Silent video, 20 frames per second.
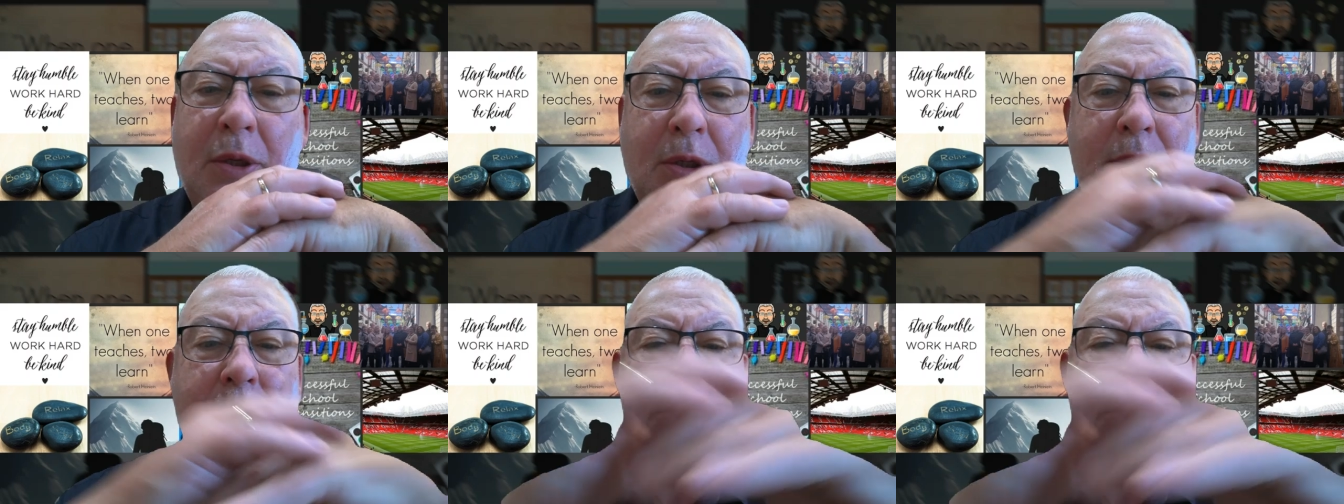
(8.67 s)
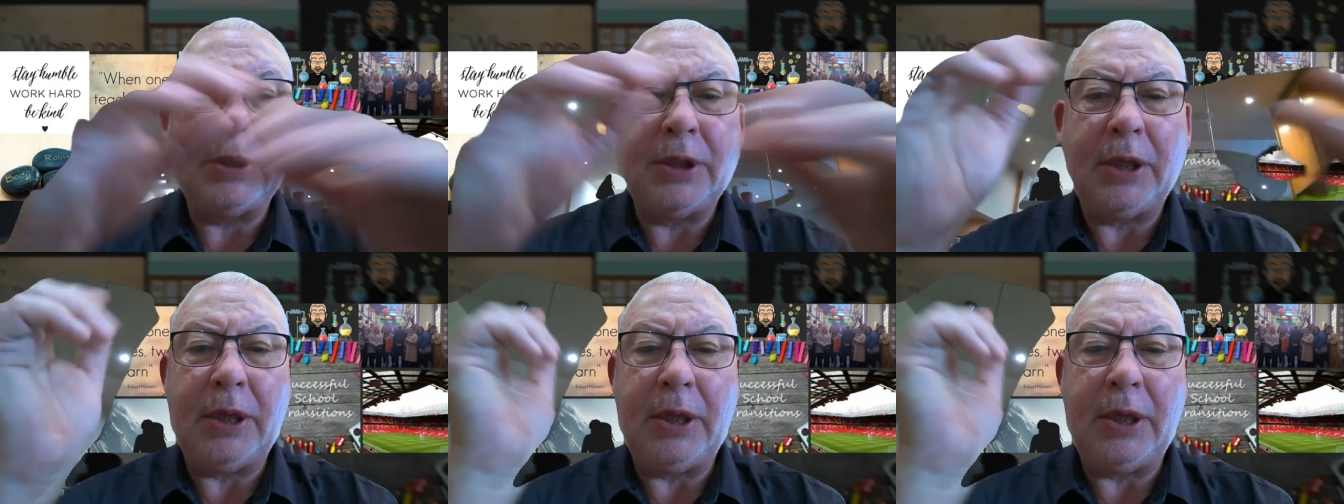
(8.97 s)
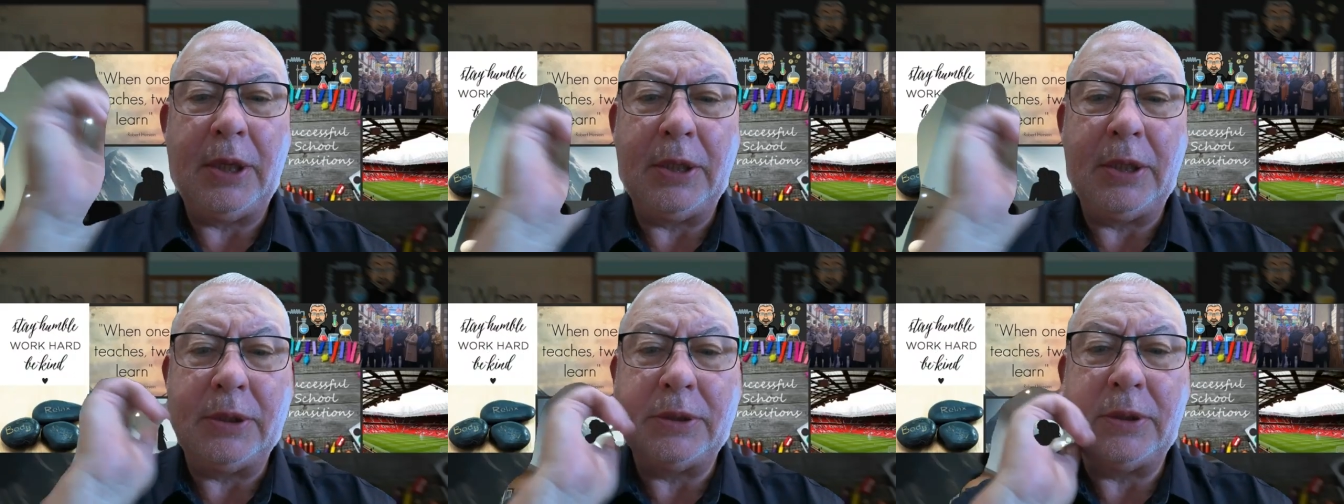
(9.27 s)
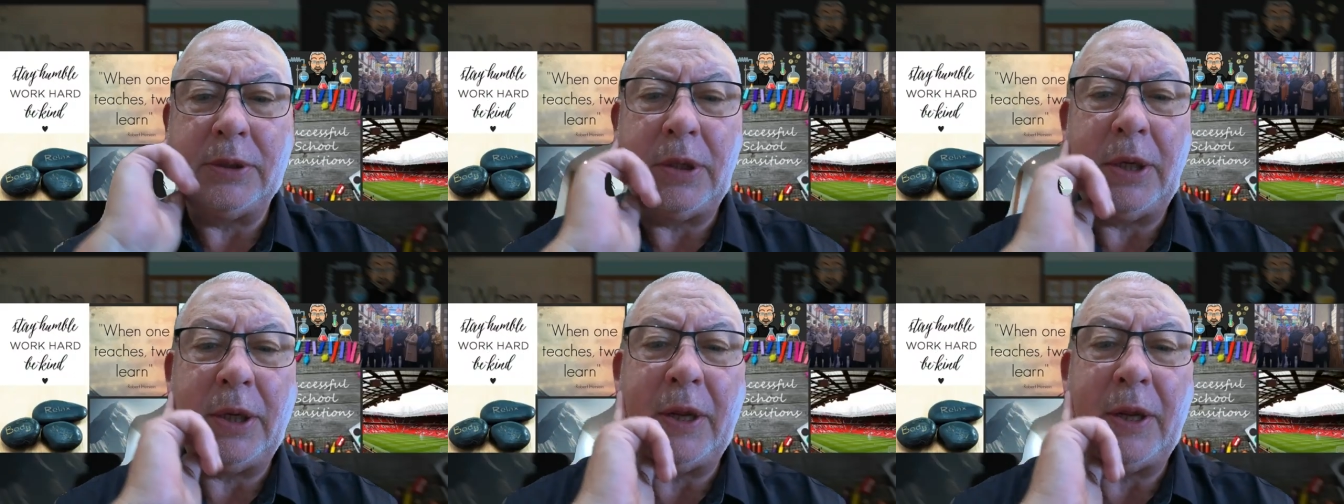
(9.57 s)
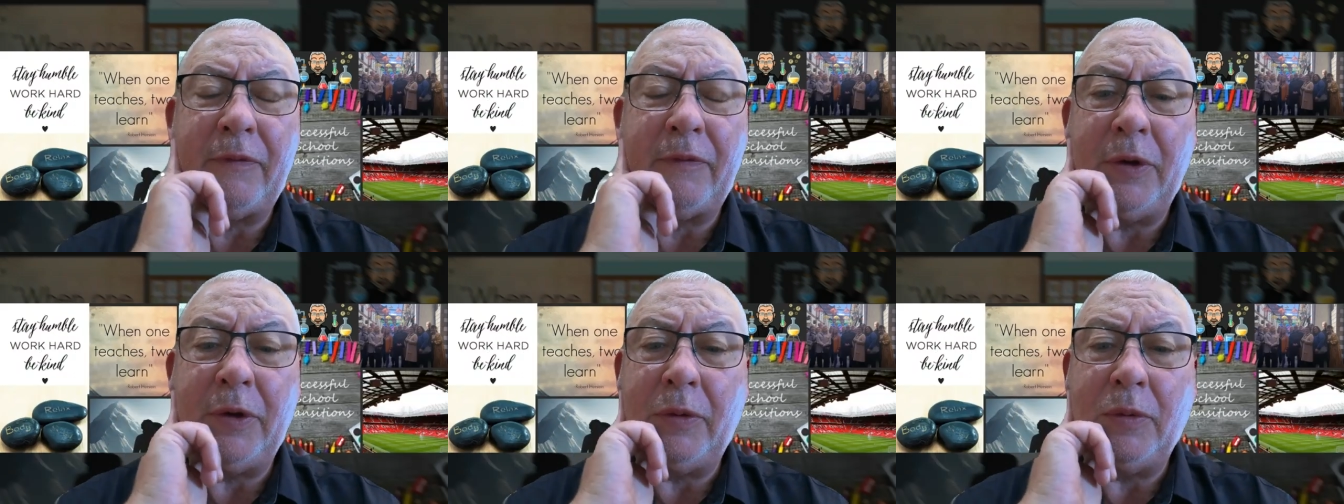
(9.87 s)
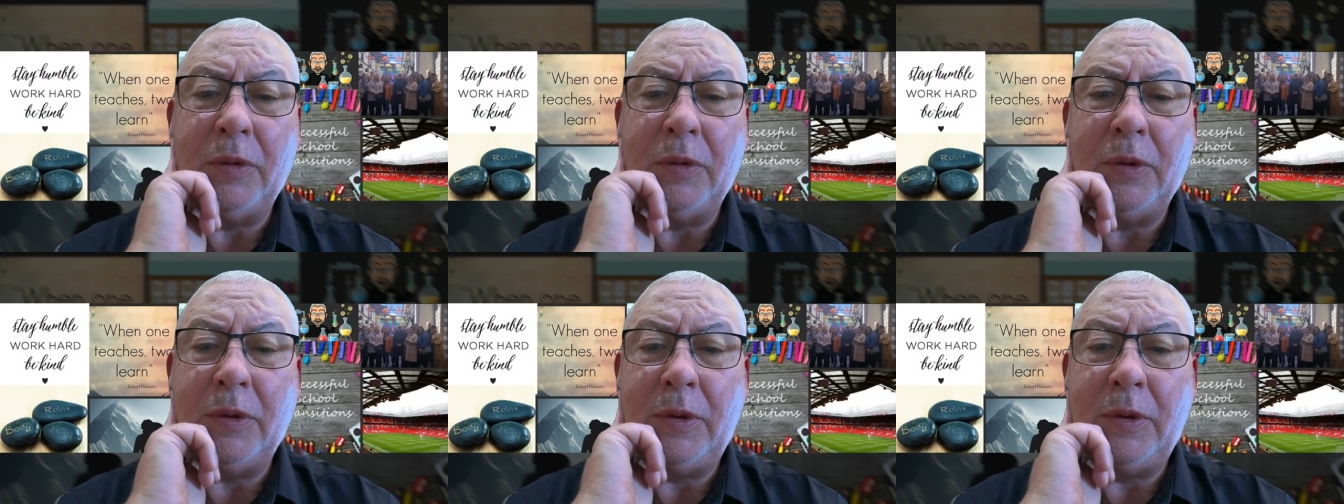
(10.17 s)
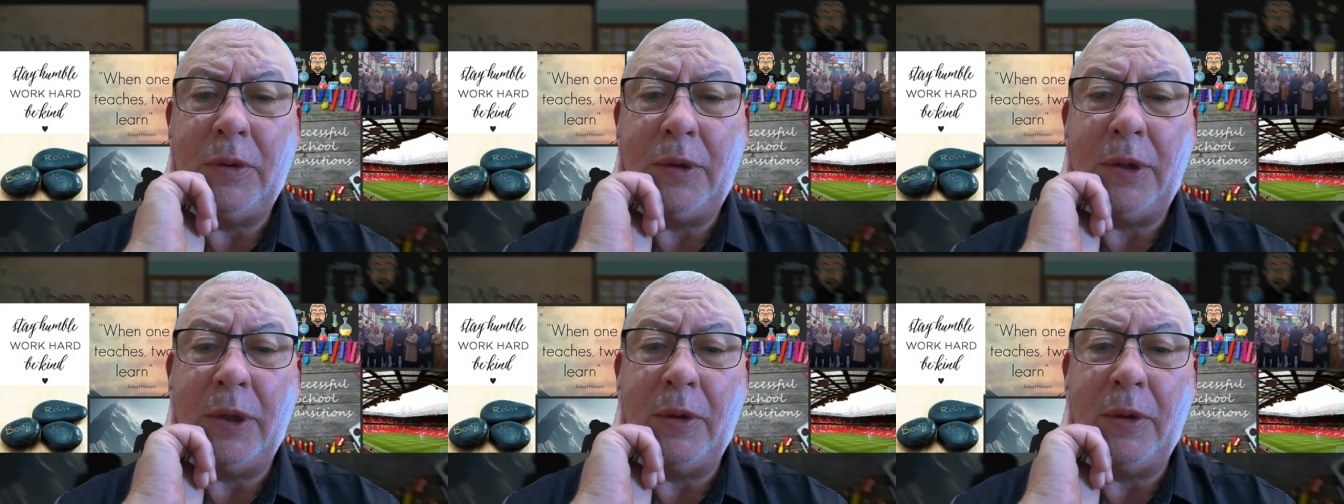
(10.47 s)
good sitting is a definite one
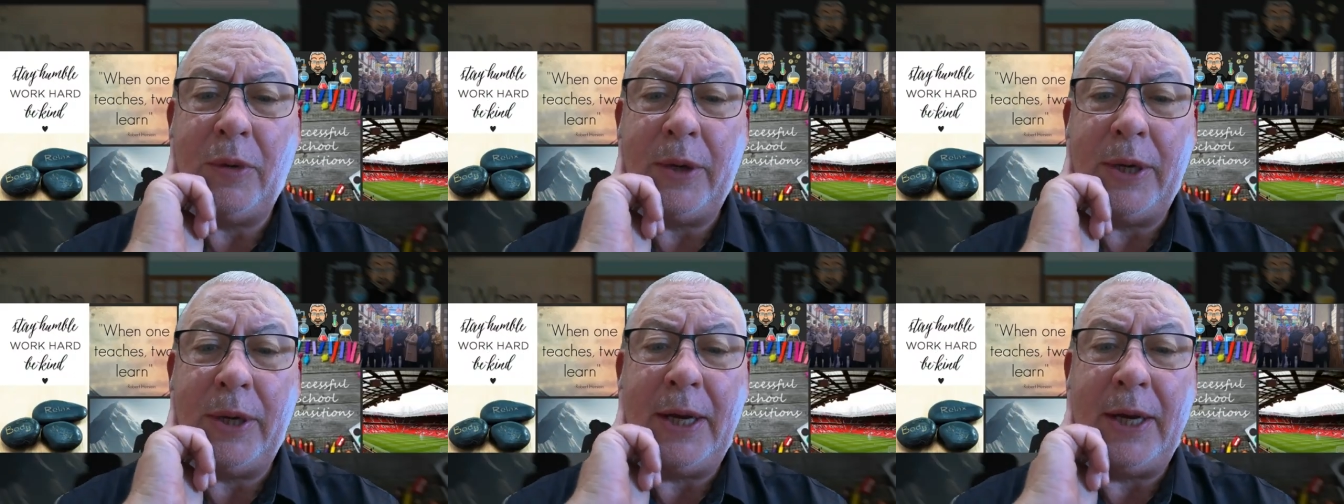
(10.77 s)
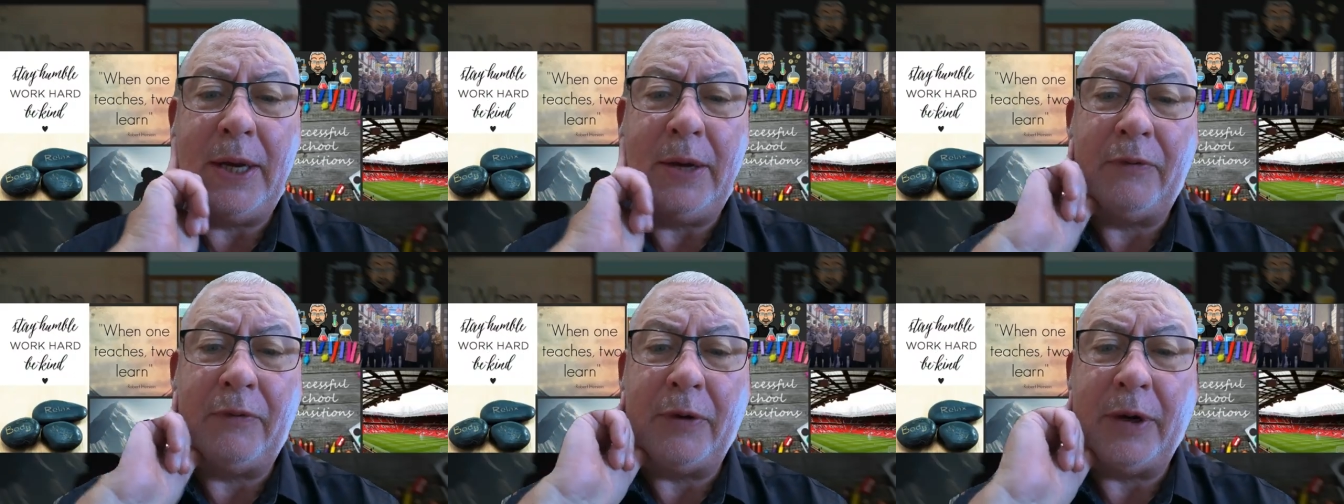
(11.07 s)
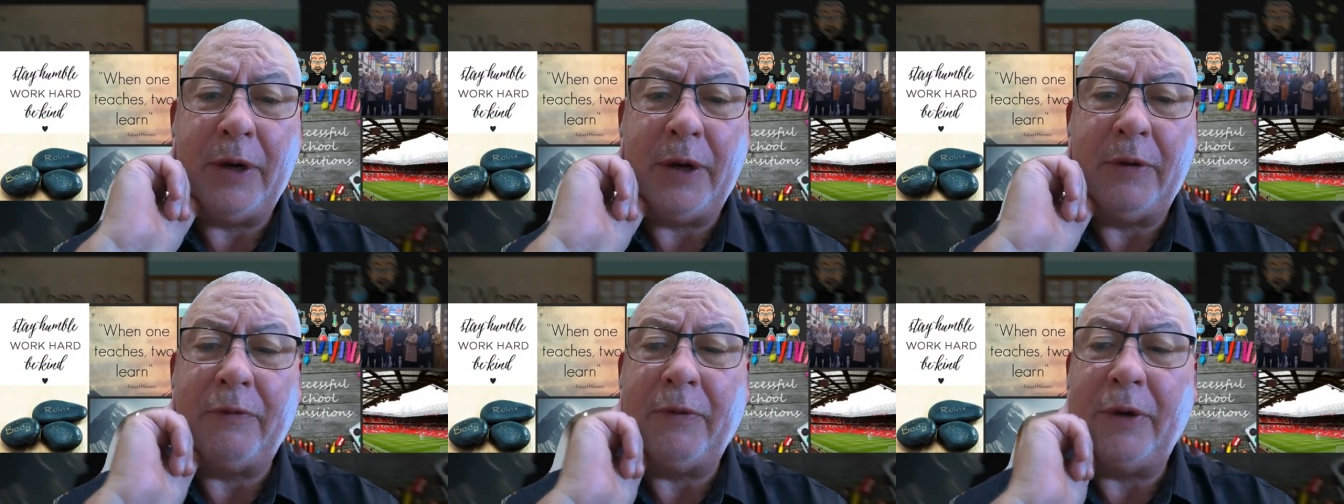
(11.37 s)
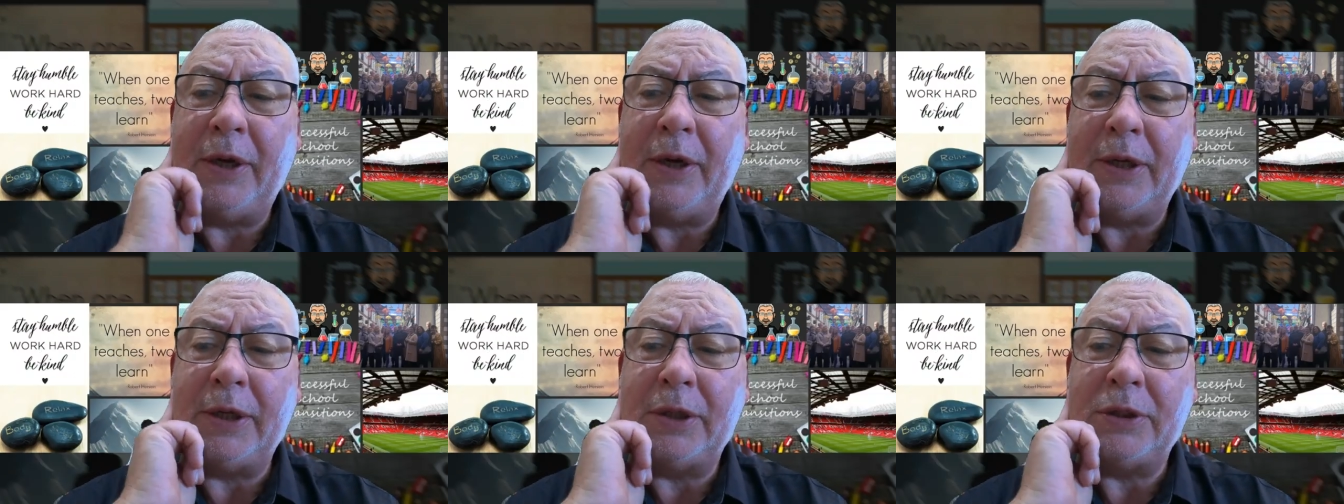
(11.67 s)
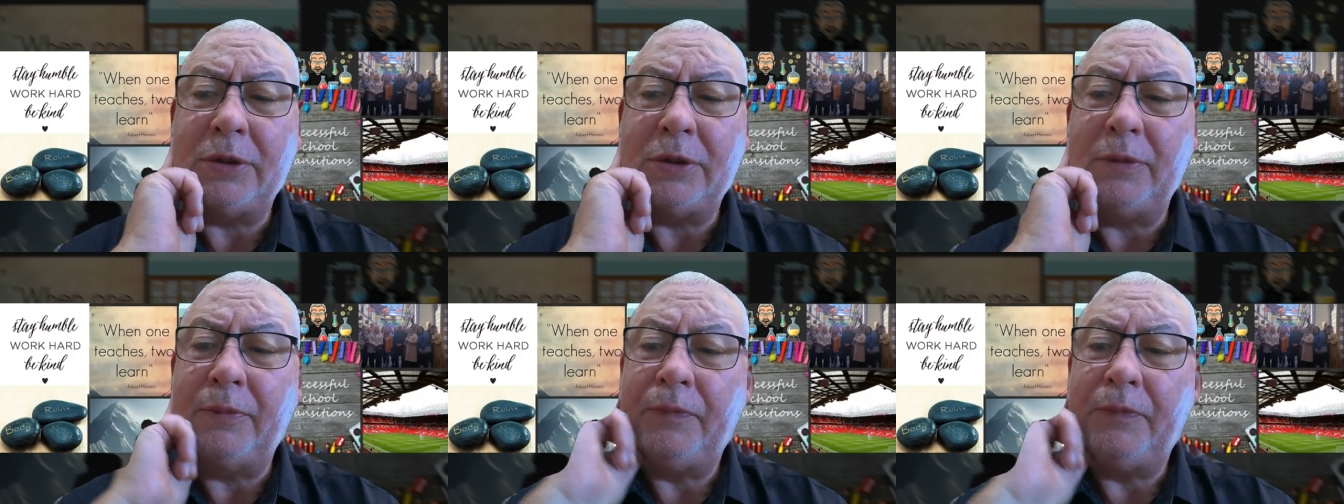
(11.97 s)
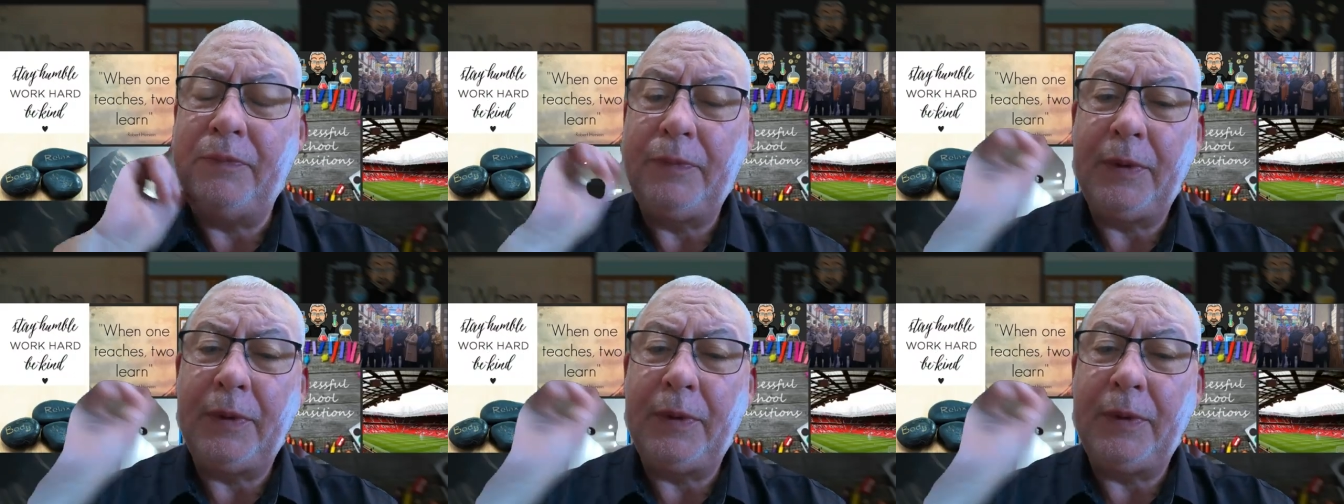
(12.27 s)
that we need for every classroom.